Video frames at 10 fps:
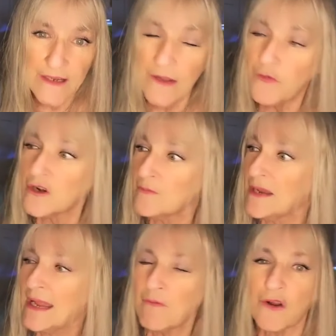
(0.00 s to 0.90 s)
He wouldn't have
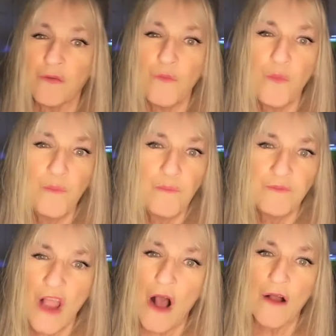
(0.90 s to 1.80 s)
been able to
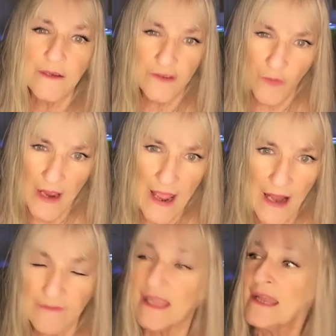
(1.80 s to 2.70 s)
talk his way
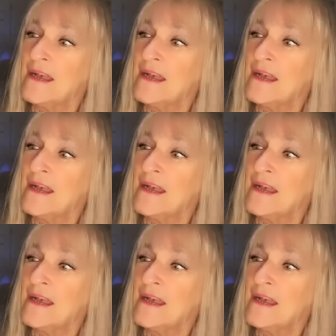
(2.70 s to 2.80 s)
out of it.